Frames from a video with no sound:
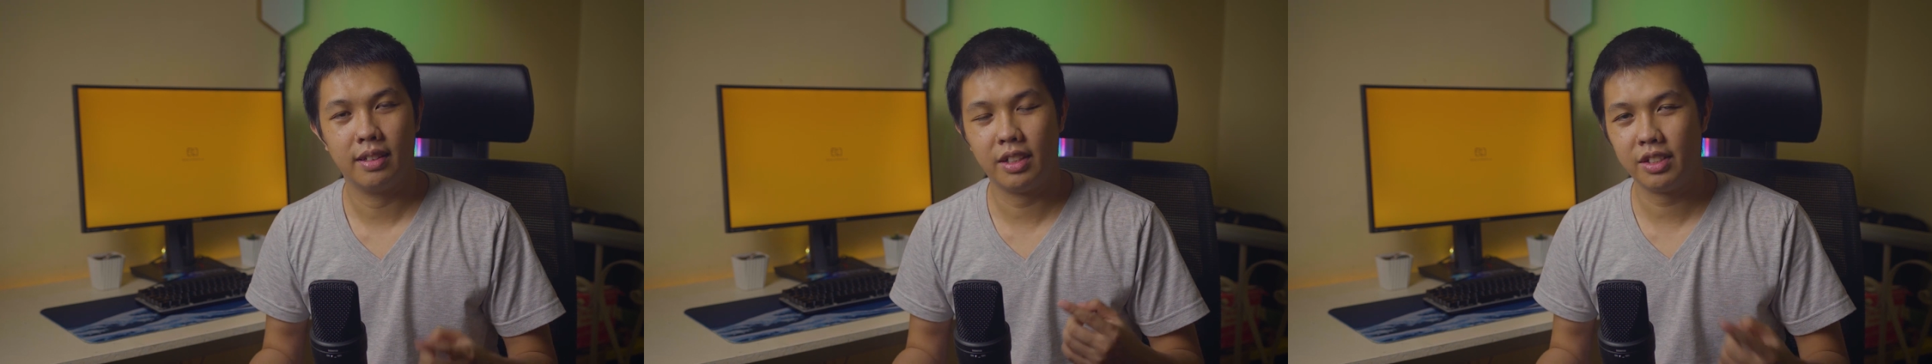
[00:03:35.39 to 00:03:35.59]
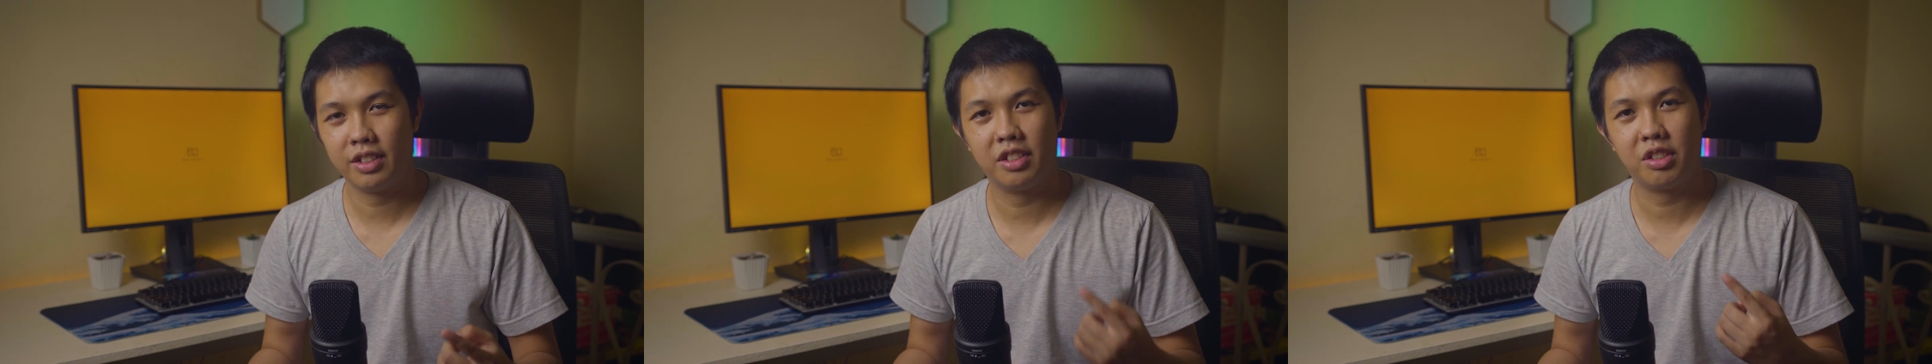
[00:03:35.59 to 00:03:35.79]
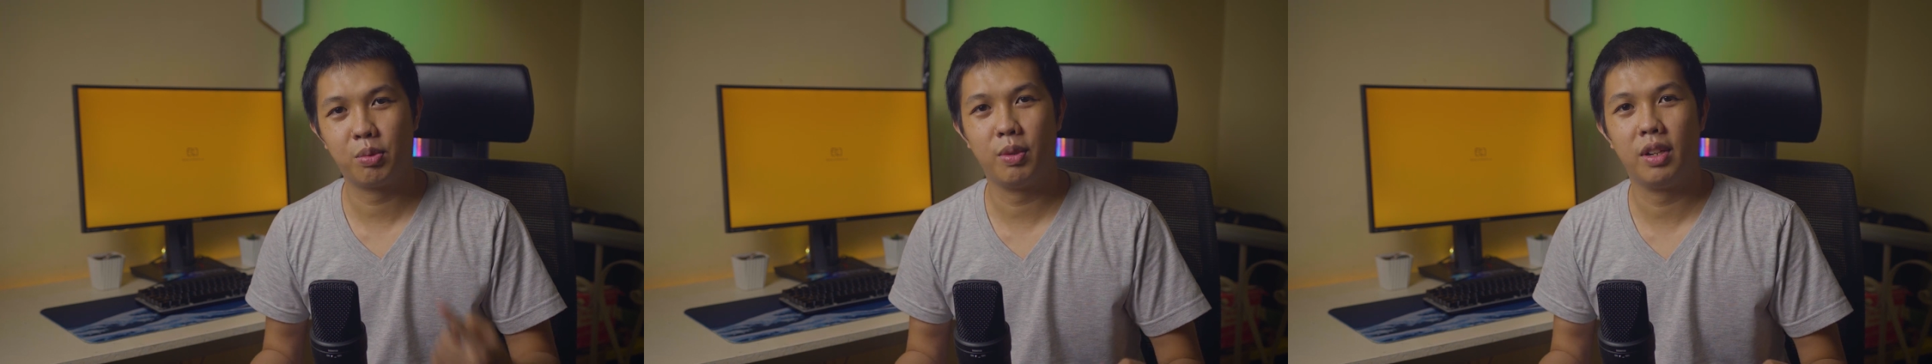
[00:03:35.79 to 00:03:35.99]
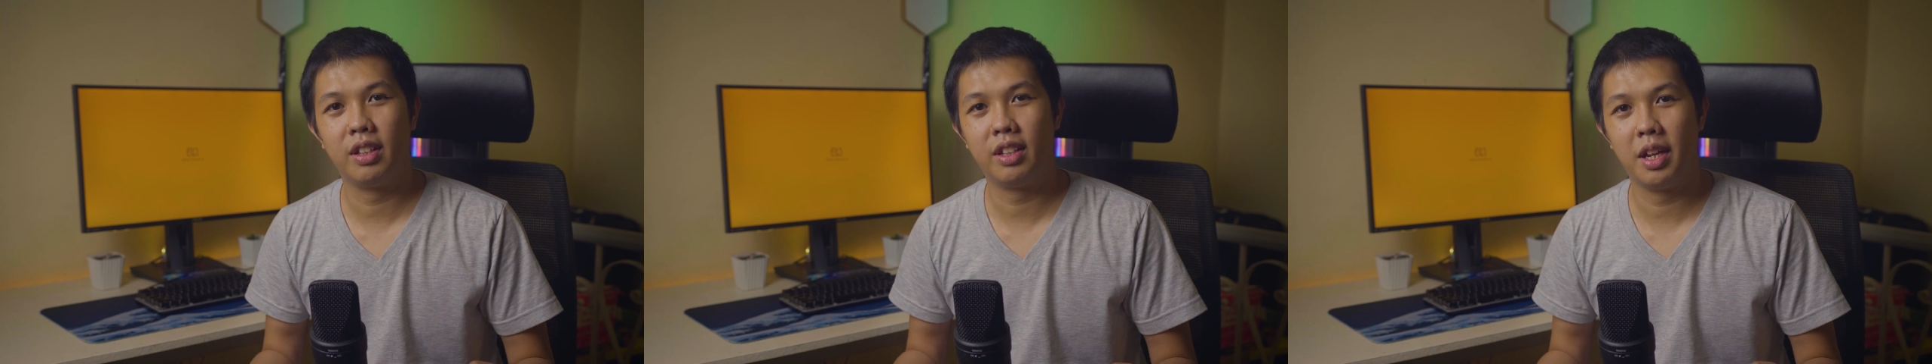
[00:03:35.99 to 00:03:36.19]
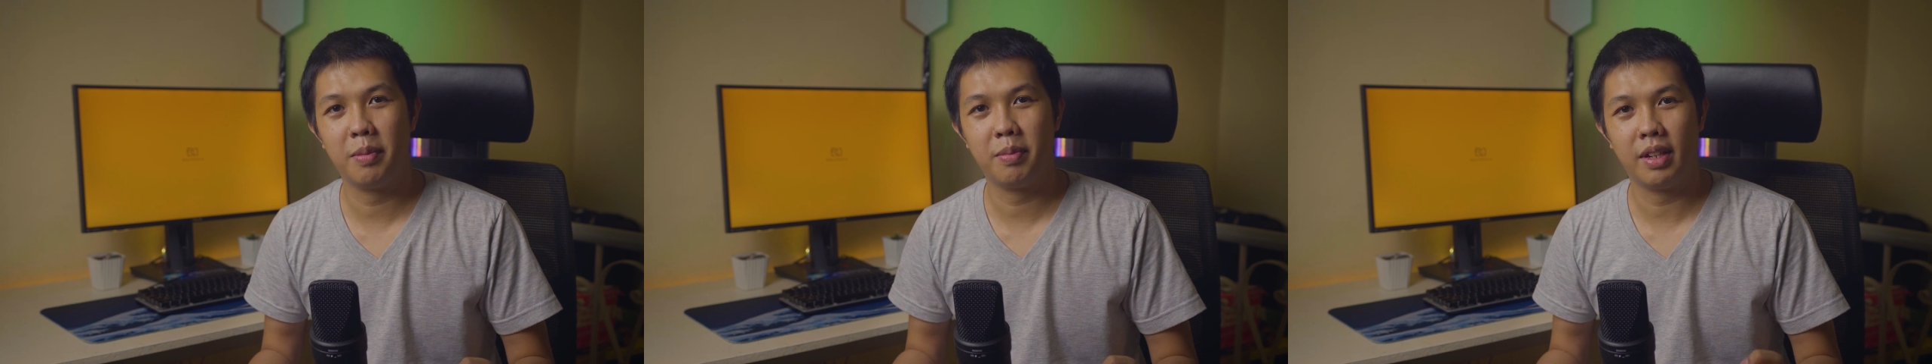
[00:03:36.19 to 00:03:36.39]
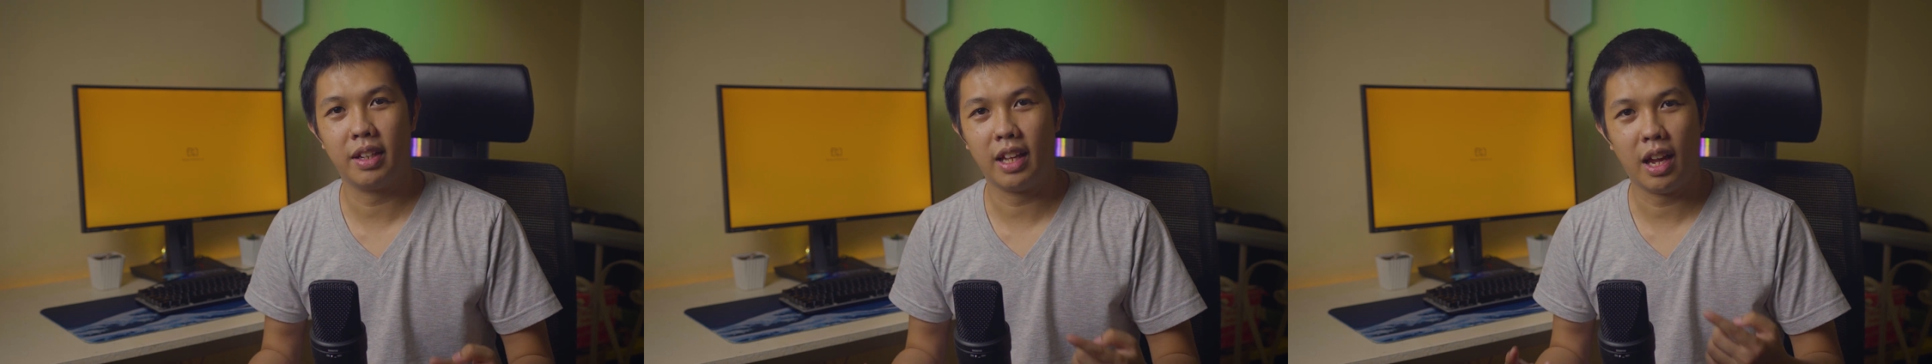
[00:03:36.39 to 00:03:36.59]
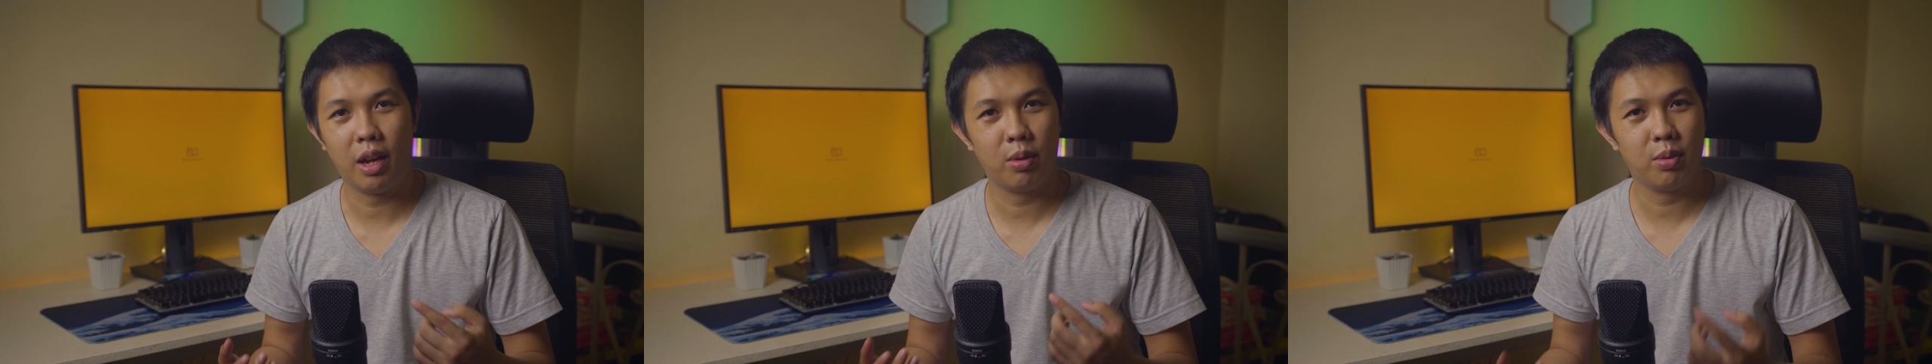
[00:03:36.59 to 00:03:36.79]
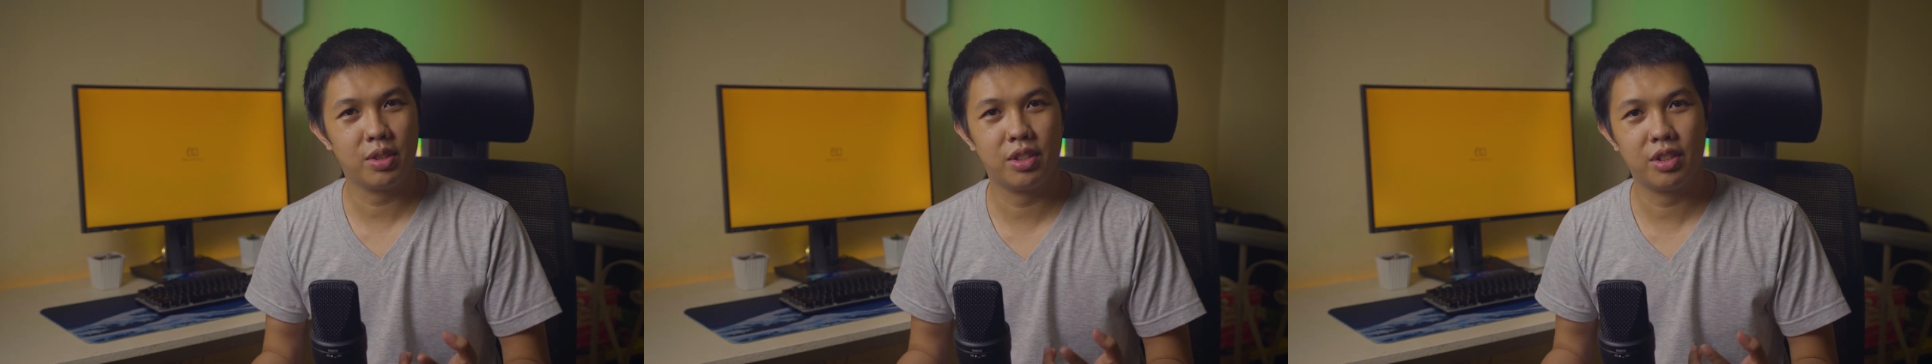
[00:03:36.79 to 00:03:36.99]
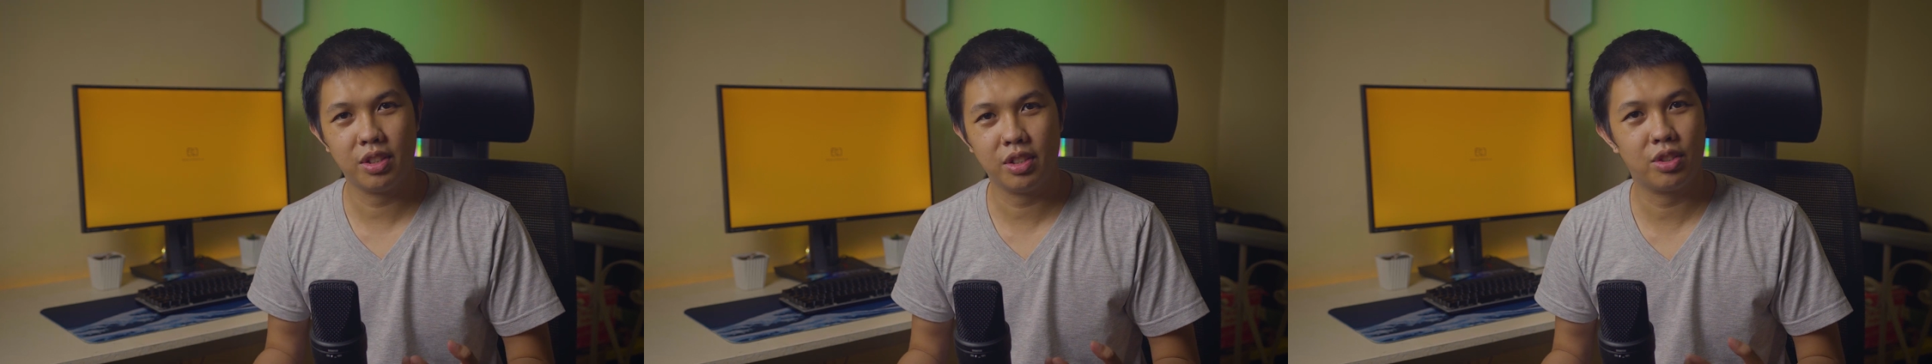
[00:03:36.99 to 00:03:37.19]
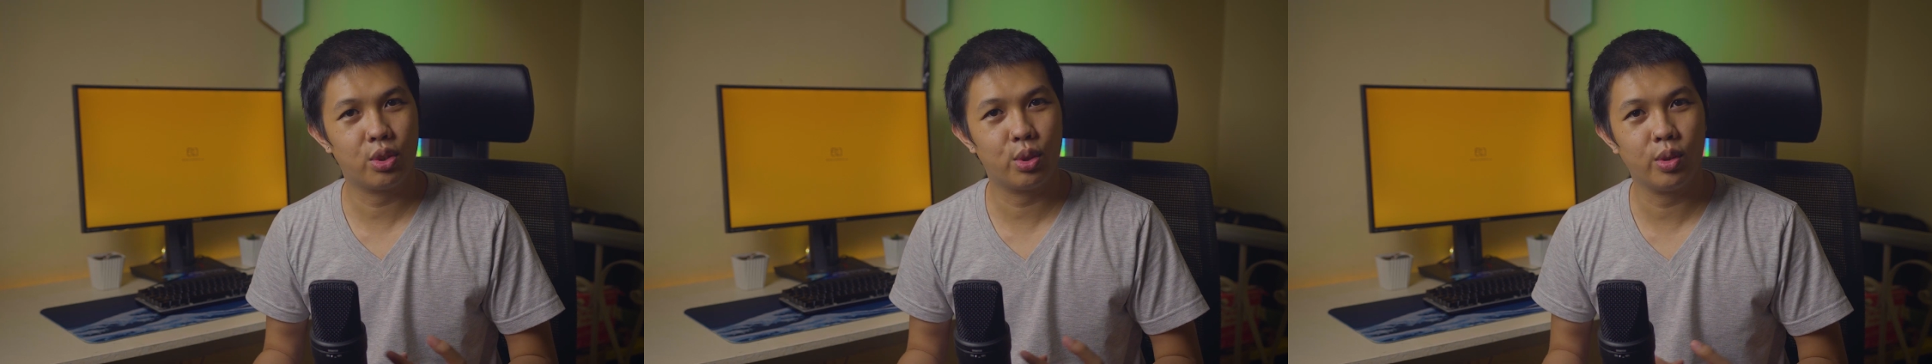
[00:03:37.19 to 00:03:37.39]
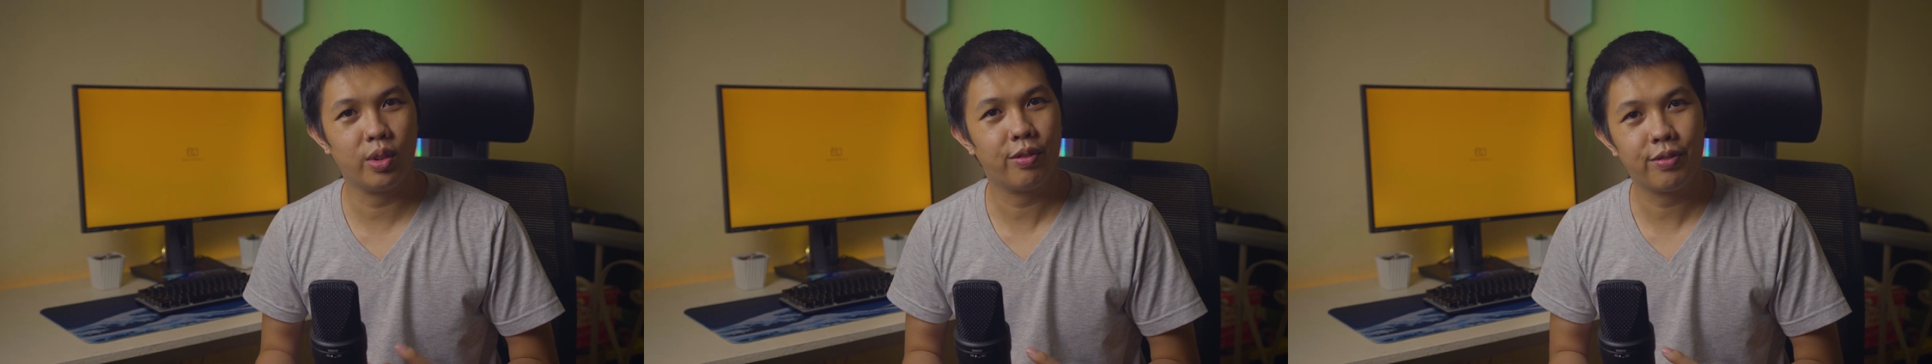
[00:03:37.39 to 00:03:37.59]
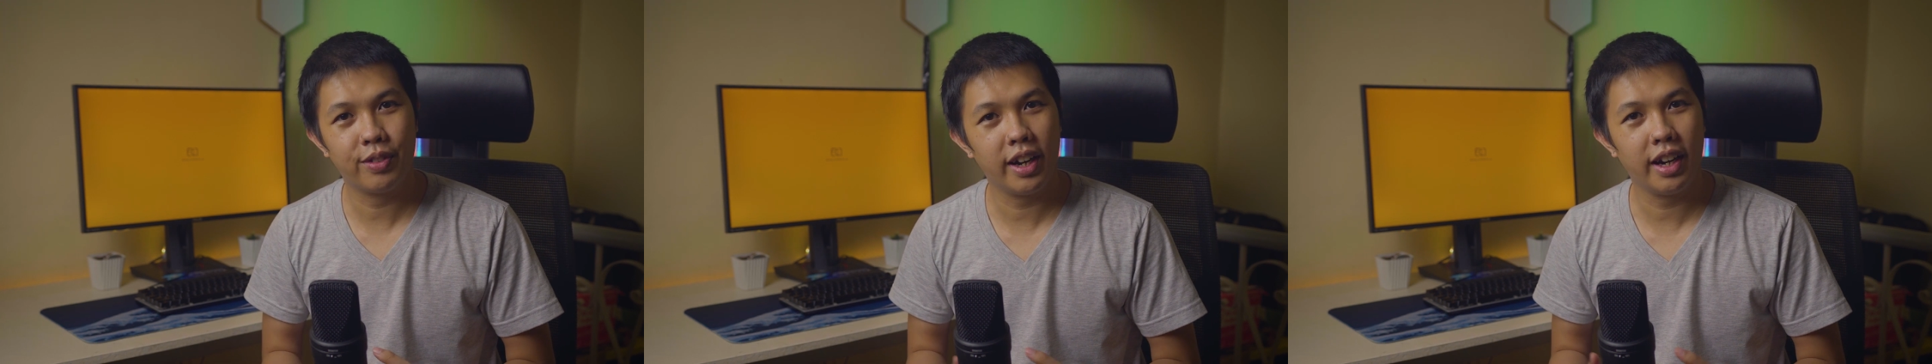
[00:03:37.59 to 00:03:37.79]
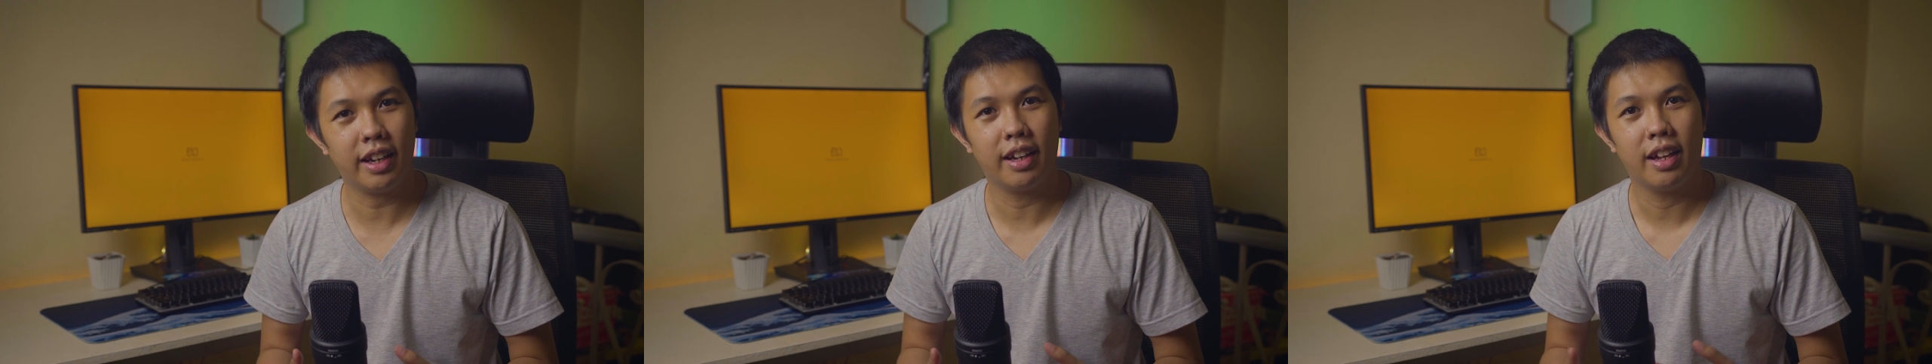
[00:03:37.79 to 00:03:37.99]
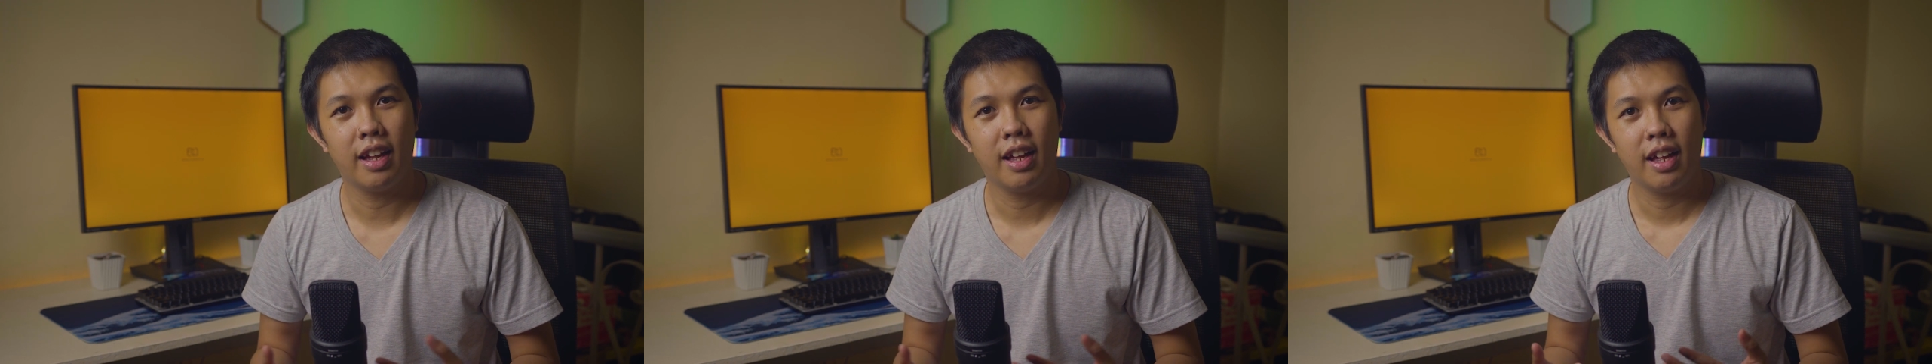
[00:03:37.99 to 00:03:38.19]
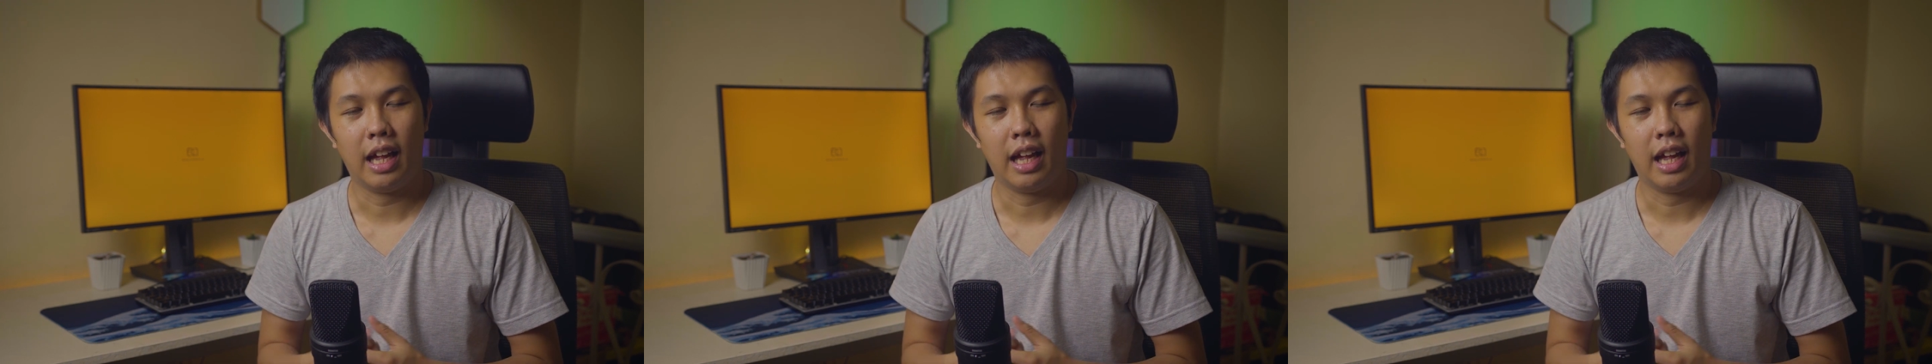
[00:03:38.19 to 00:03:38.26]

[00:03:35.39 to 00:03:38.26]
There's this one time that I was just too afraid.